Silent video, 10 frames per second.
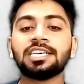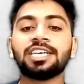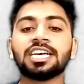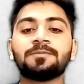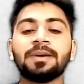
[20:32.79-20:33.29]

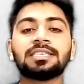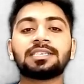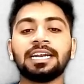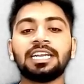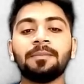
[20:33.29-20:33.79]
CGS means
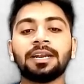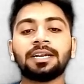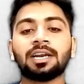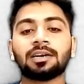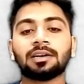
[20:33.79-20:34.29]

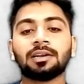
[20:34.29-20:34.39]
centimeter